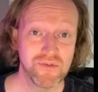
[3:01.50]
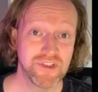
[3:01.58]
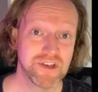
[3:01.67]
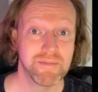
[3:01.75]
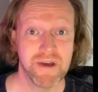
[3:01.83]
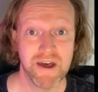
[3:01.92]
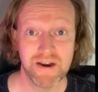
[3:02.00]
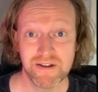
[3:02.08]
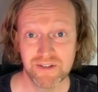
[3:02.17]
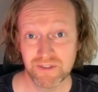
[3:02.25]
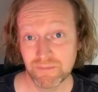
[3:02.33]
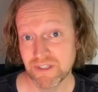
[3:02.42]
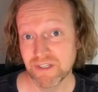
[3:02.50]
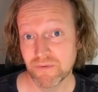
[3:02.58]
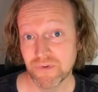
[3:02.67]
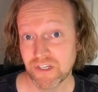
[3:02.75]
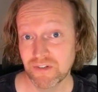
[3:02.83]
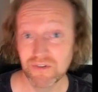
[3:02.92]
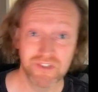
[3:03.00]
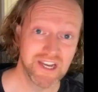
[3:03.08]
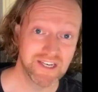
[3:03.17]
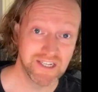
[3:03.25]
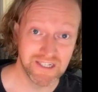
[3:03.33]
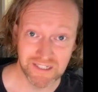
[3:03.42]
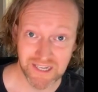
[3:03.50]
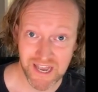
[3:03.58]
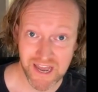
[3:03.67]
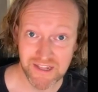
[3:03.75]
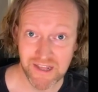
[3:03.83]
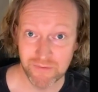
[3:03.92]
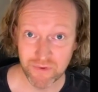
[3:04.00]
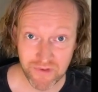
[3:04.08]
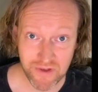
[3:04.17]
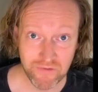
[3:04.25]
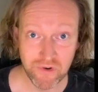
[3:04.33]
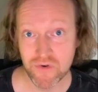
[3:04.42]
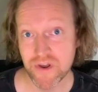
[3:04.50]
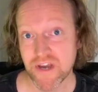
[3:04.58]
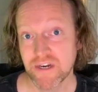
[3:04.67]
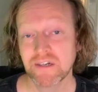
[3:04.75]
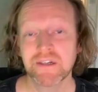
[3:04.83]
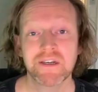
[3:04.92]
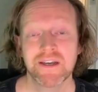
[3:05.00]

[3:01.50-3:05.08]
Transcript: thing about it is means that we can use any indicator that we've ever created